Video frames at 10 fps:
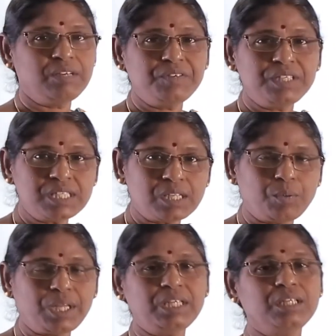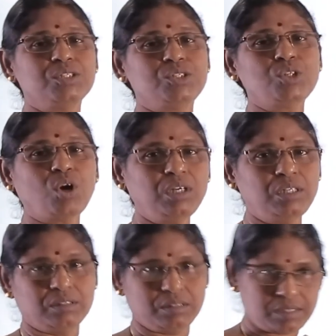If it is a very
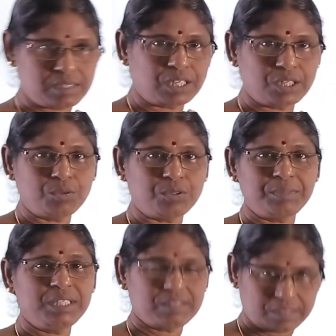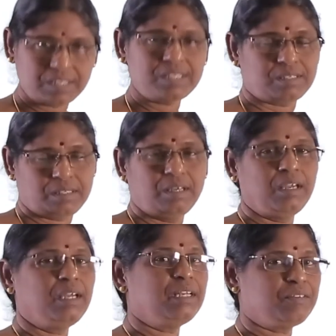short circuit, means that is
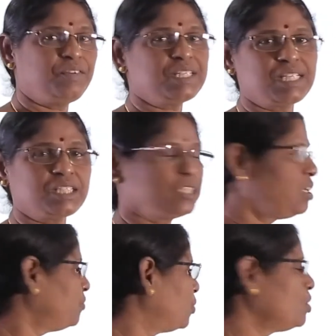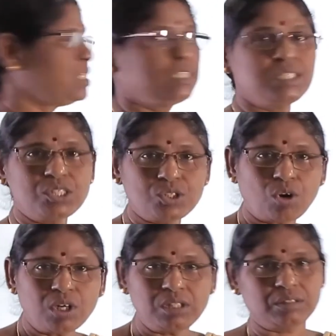in reflex action, of course it is a
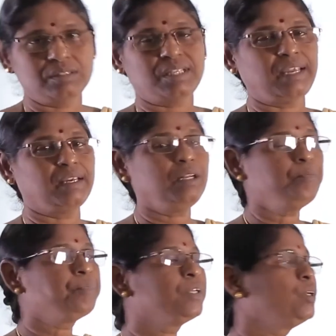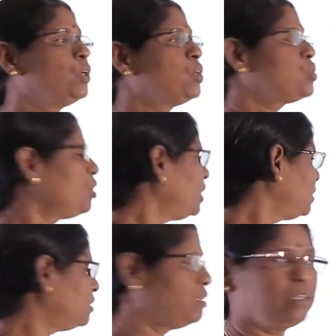short cycle. So it
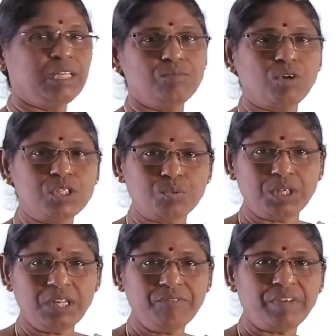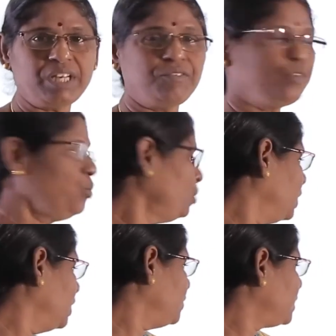involves only very few
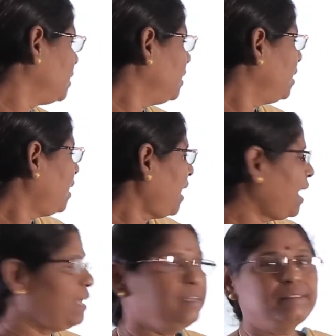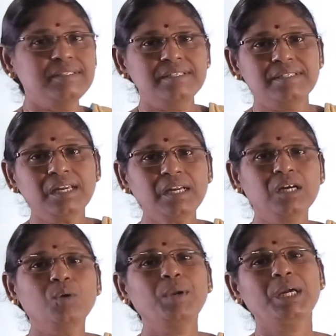nerves, and this is a
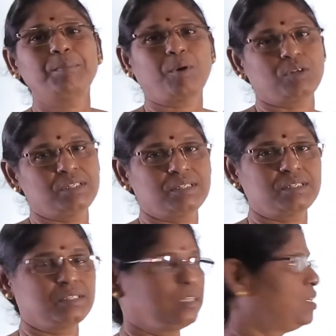quick process.